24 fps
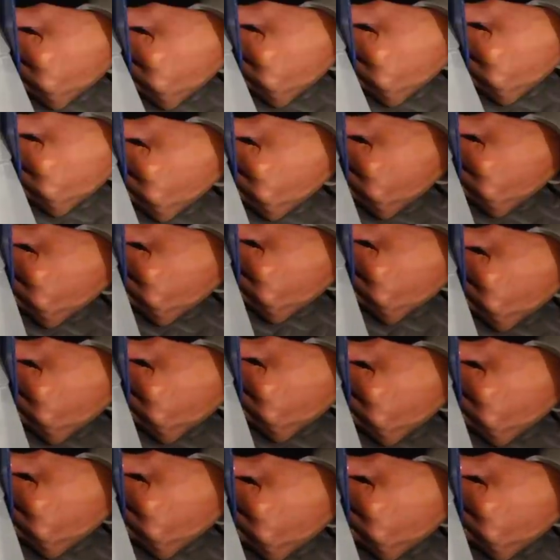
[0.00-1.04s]
make the
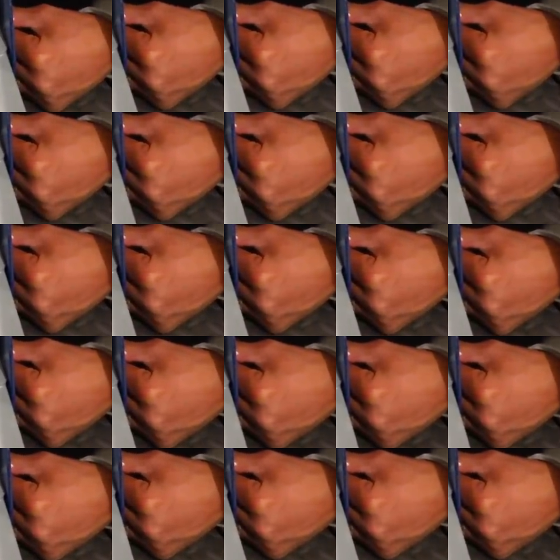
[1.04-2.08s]
most of
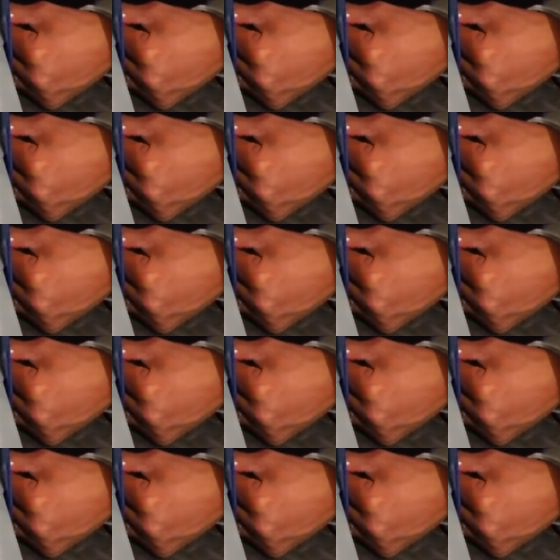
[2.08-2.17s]
it.